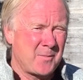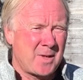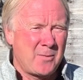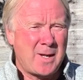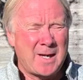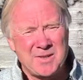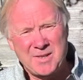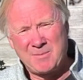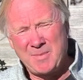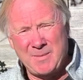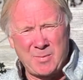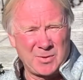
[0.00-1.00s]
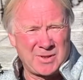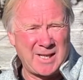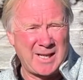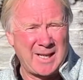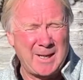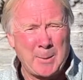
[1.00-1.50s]
We had some people
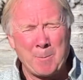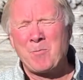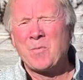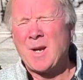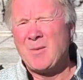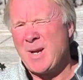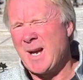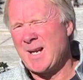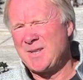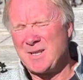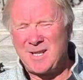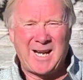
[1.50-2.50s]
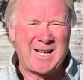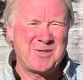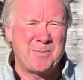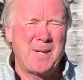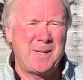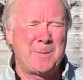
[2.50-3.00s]
selling and we had
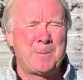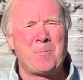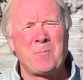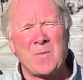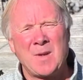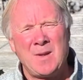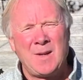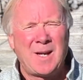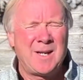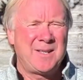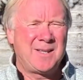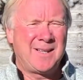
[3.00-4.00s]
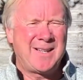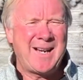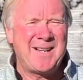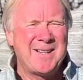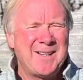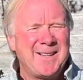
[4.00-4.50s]
admin. And
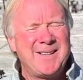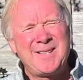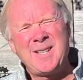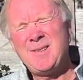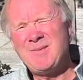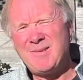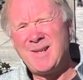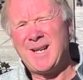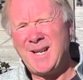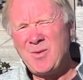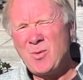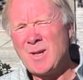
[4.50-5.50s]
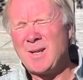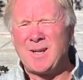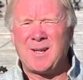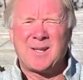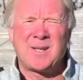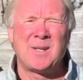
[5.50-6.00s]
again, it didn't really
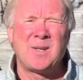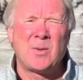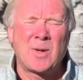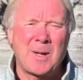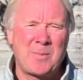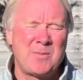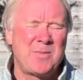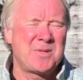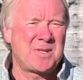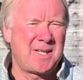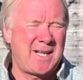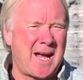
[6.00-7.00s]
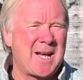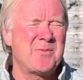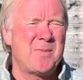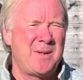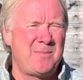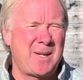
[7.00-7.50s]
work. What happened was that the
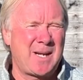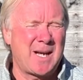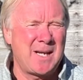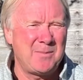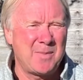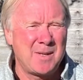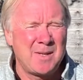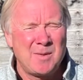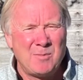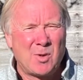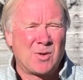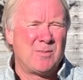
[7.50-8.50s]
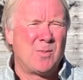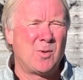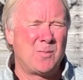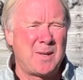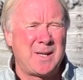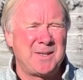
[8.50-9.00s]
admin became more and more
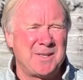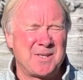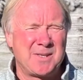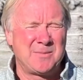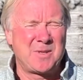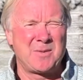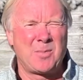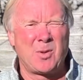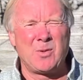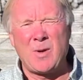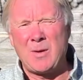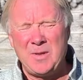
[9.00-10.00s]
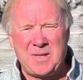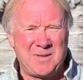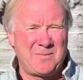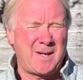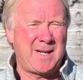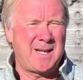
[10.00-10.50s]
burdensome to the point where we
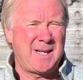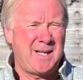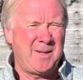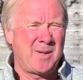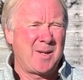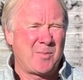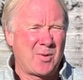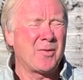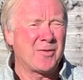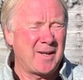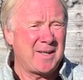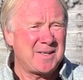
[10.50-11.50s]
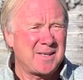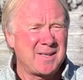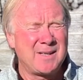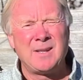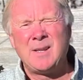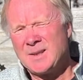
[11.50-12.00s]
didn't make any profit.
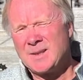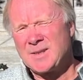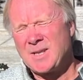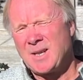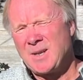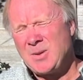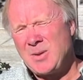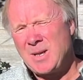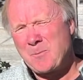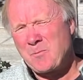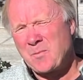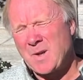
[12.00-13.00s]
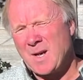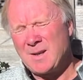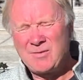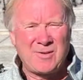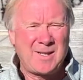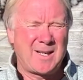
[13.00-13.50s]
So
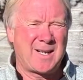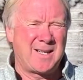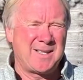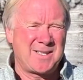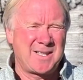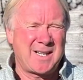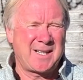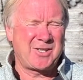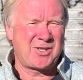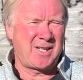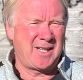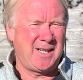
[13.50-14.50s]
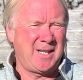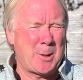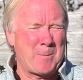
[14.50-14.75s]
I've realised that actually